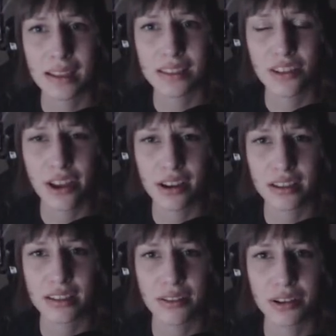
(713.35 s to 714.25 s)
That's not a
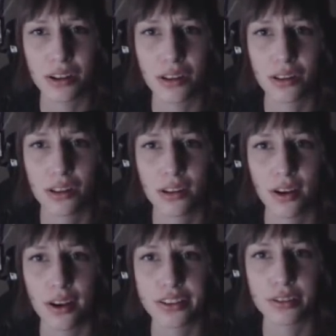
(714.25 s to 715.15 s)
nice sound at all.
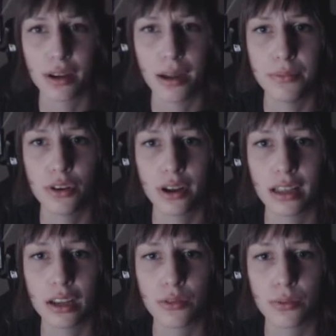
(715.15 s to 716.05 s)
Also, I'm not
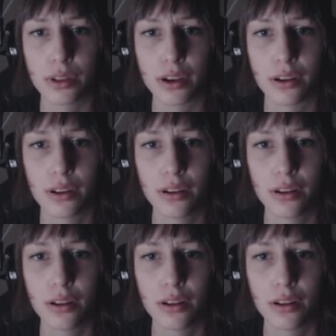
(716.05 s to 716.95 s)
getting through there.
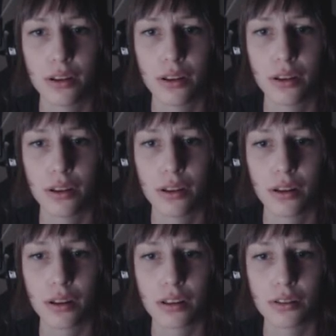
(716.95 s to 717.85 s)

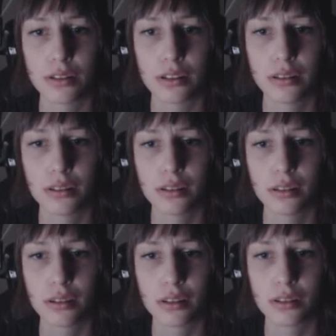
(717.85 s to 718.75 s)
Close it.
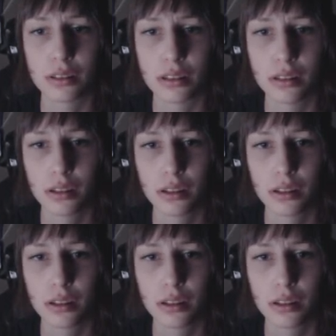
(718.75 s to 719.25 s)
Close it.